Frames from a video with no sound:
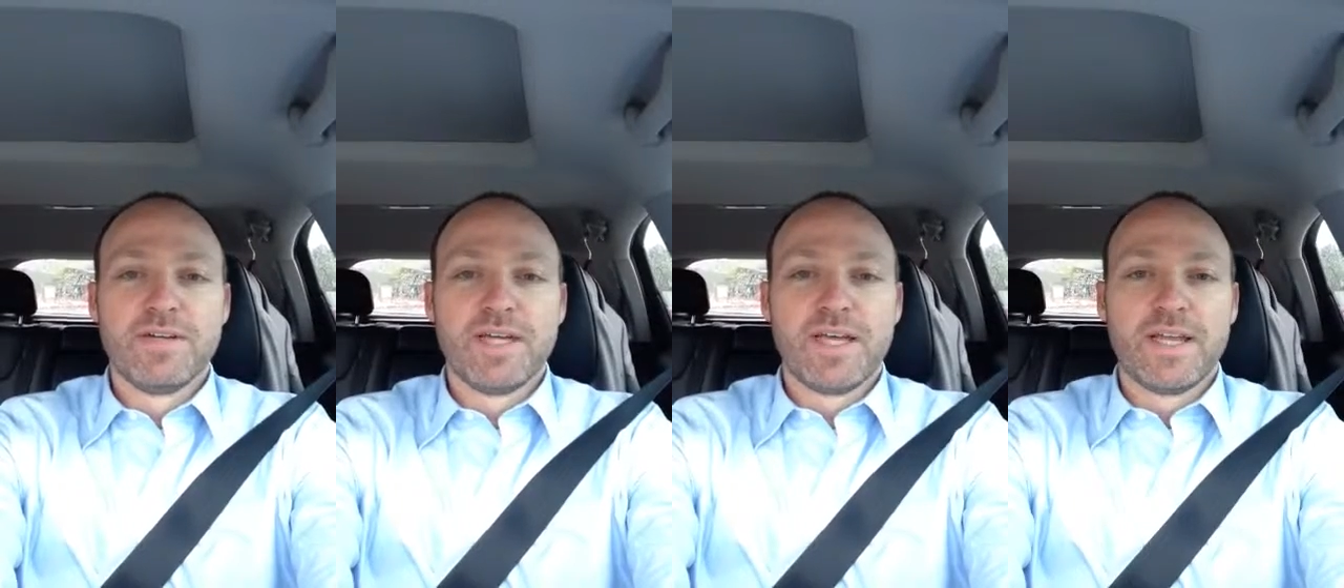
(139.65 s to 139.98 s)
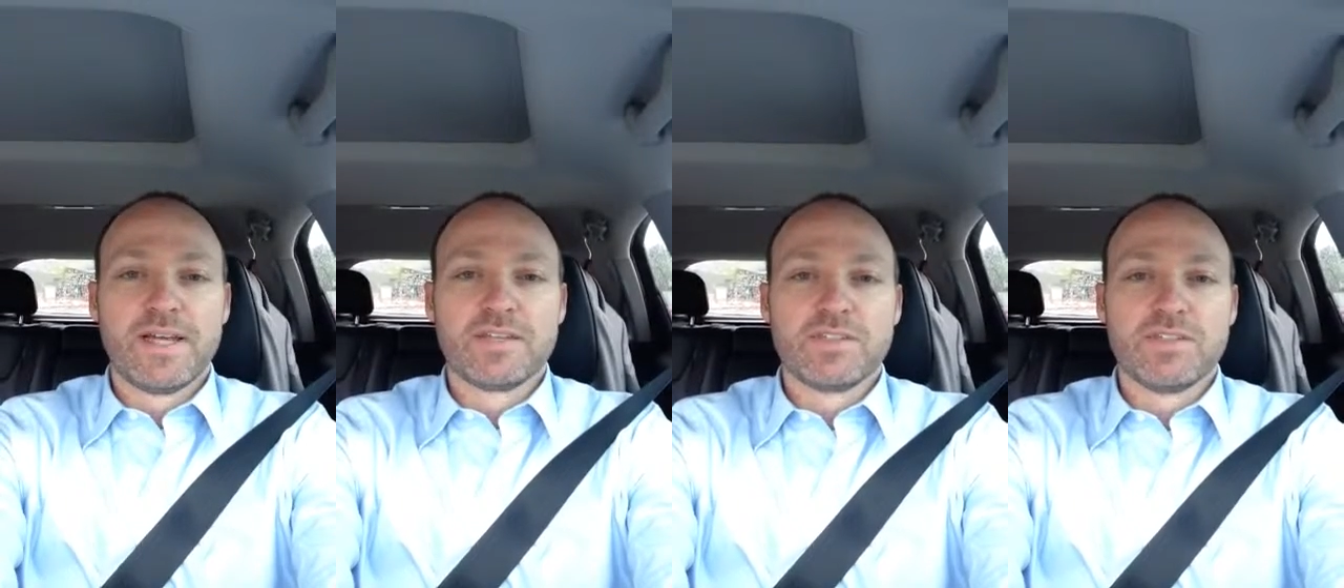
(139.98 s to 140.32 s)
and
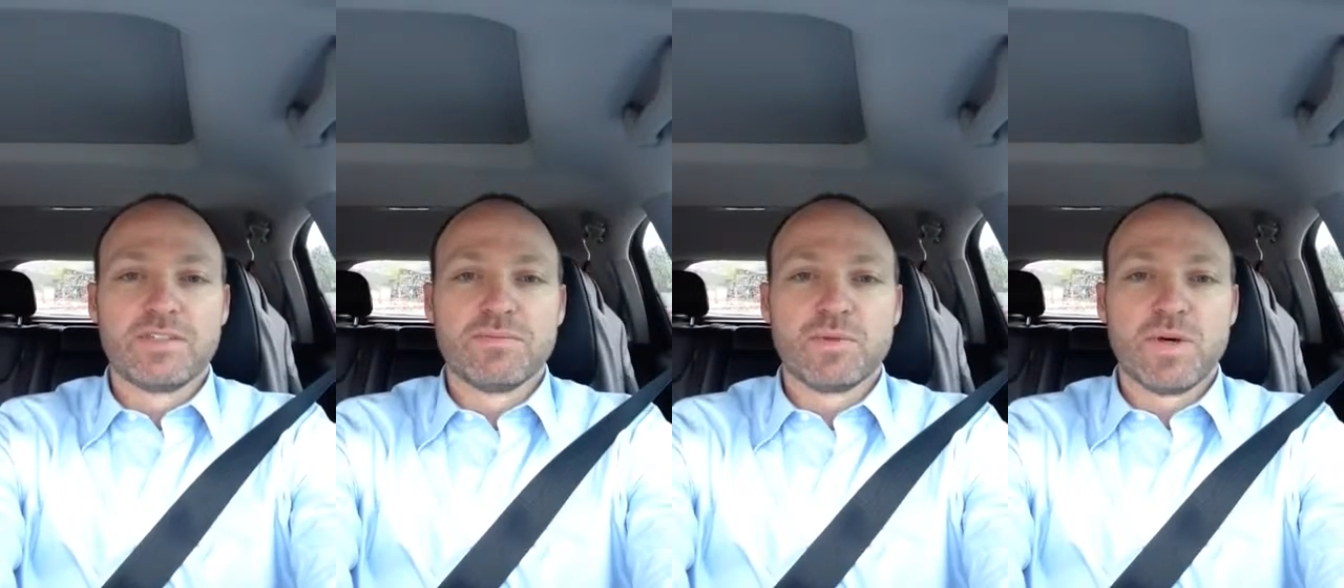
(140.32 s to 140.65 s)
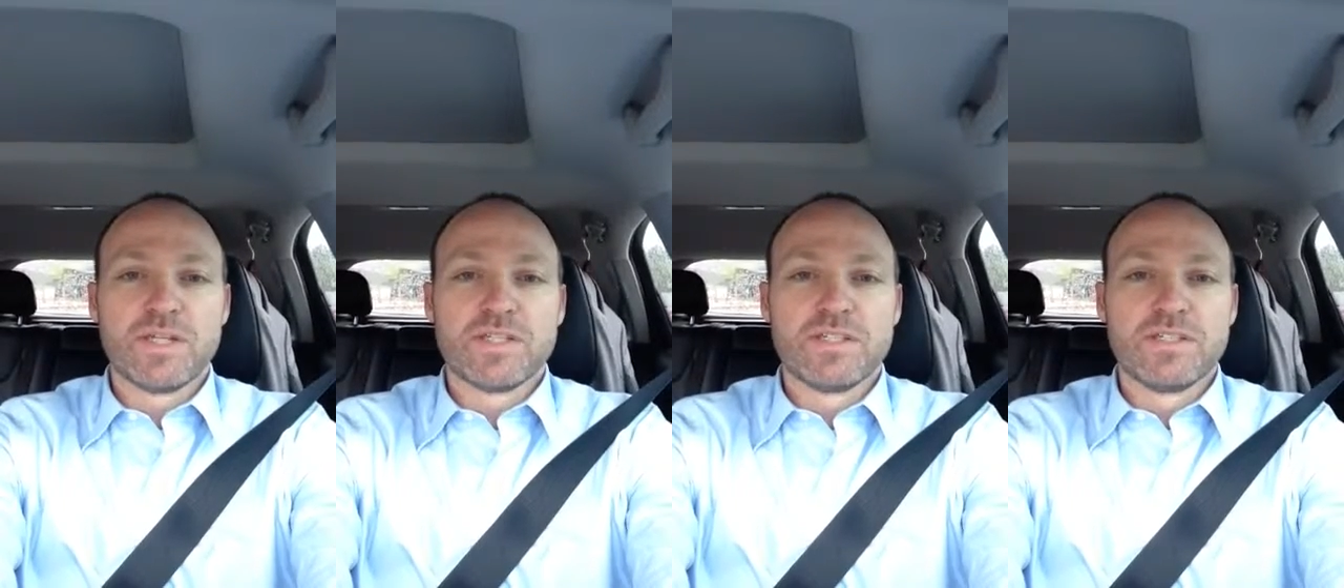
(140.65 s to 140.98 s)
ask you some
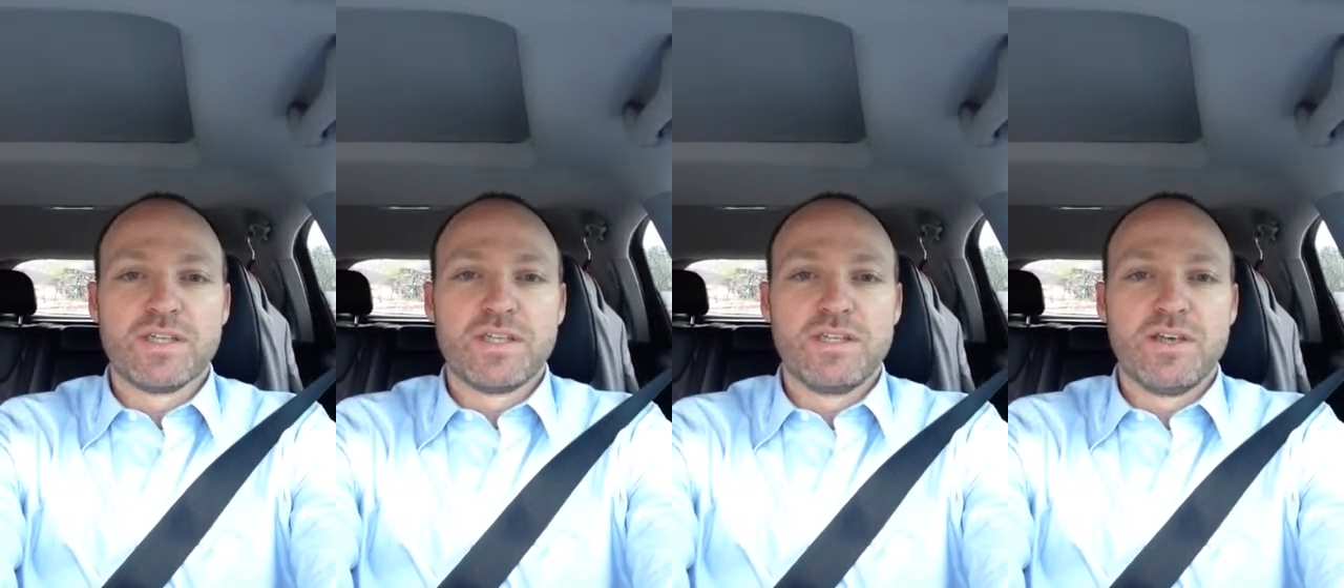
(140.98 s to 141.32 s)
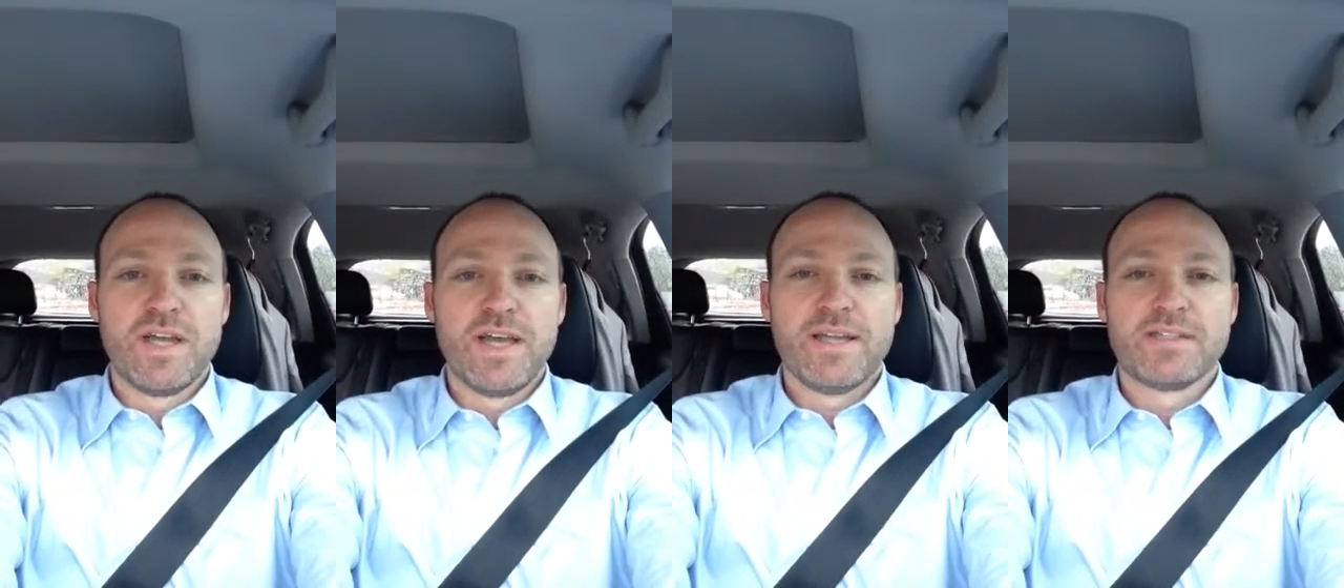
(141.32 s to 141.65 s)
questions and you
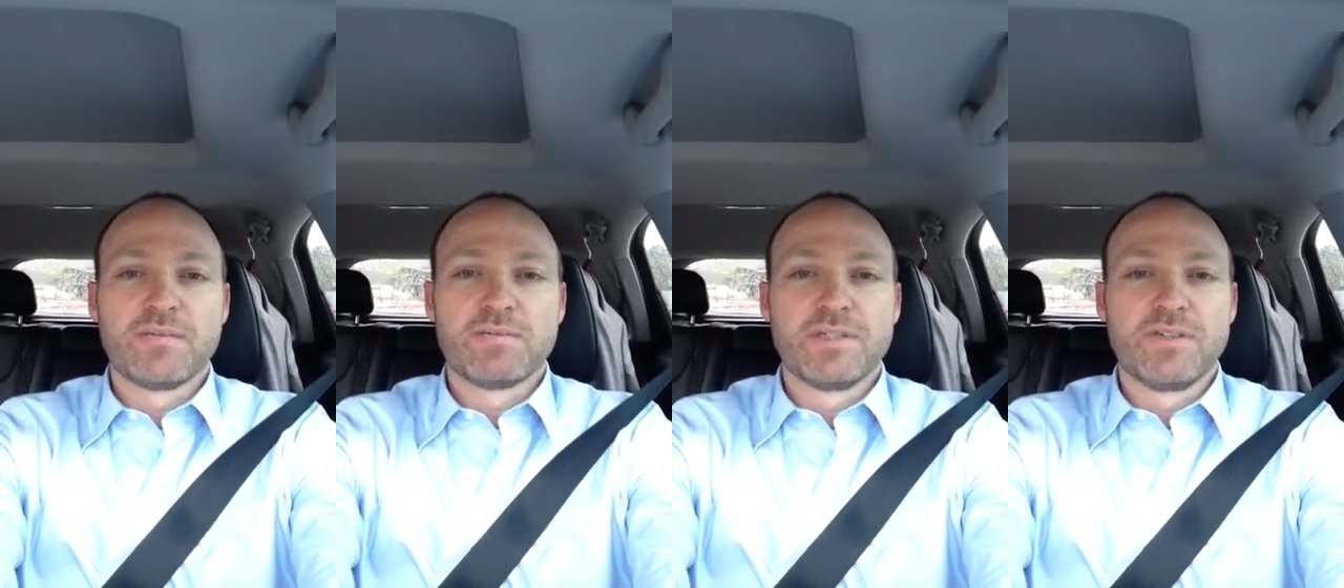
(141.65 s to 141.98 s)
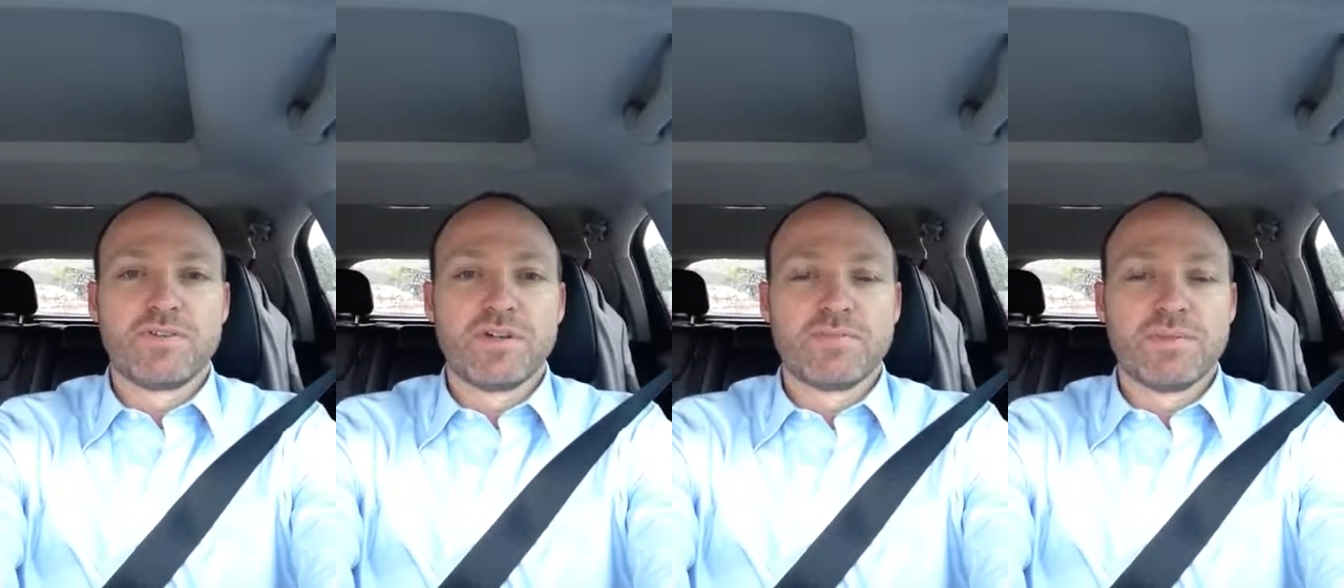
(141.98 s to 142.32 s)
had something to
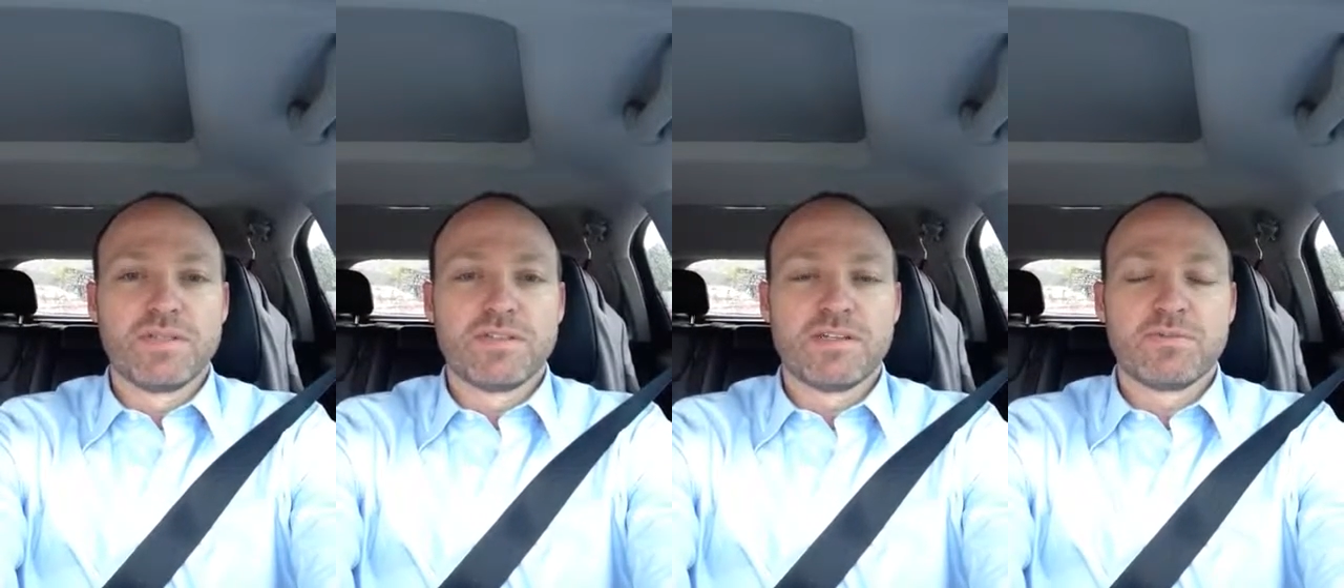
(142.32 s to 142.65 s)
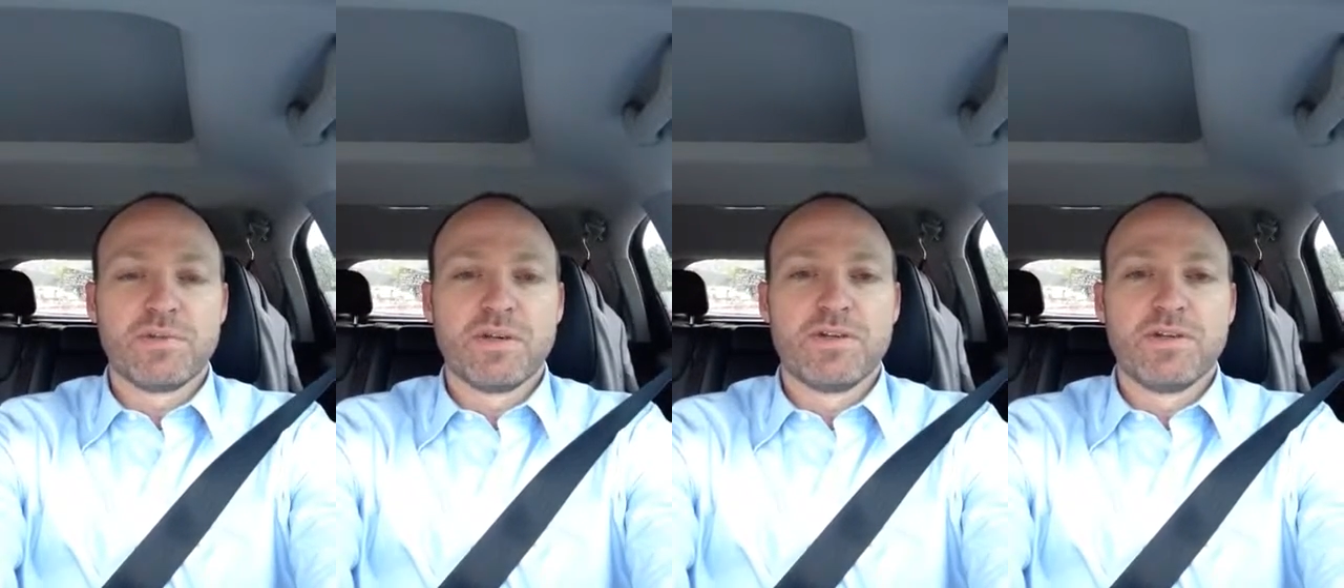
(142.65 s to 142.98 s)
drink, because as
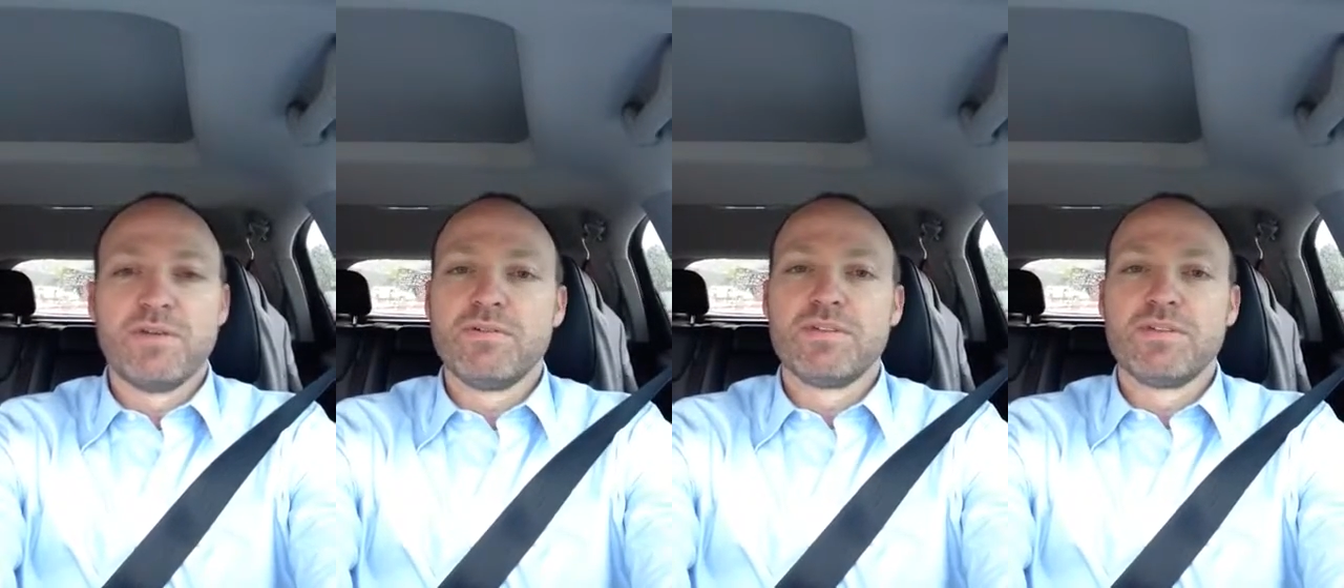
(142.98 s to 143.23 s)
we all know,